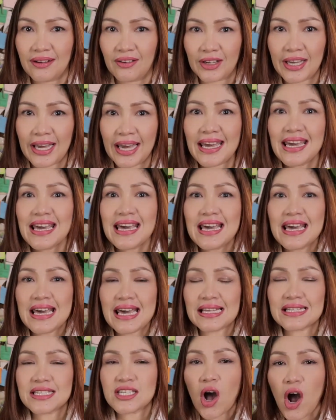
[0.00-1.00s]
Okay,
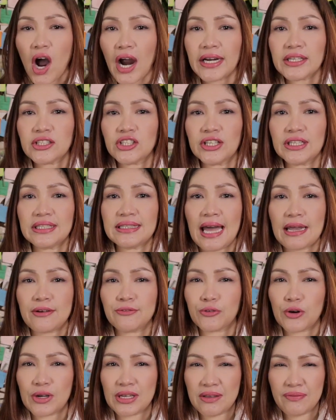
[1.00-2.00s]
it's harder than
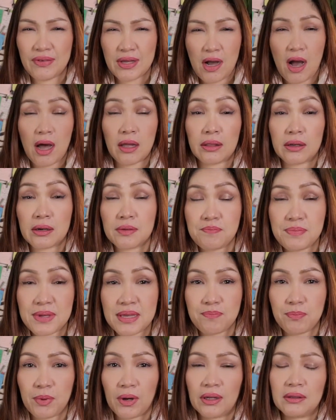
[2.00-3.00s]
forgiving other
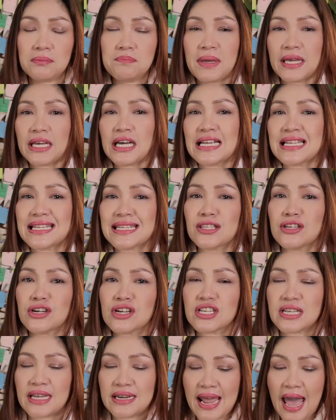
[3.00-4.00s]
people because
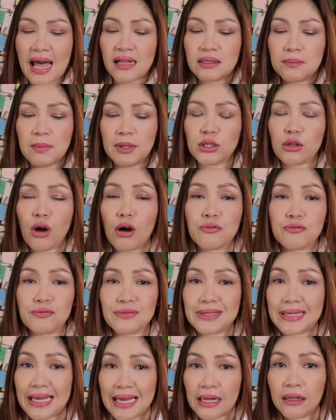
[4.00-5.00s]
there's an element
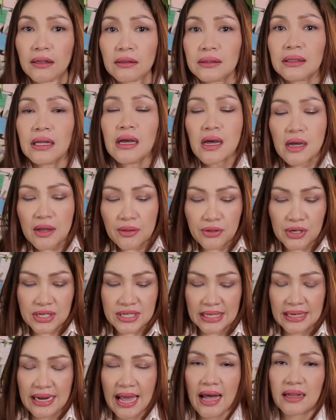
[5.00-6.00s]
of guilt, there's
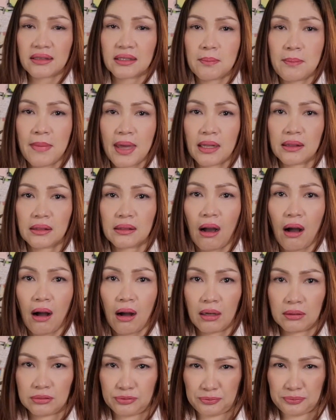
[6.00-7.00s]
an element
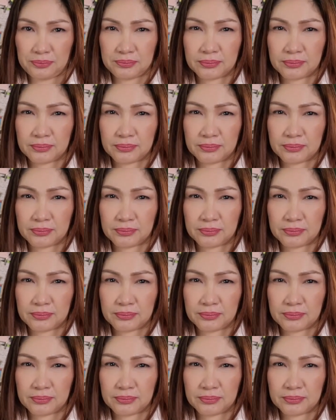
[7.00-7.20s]
of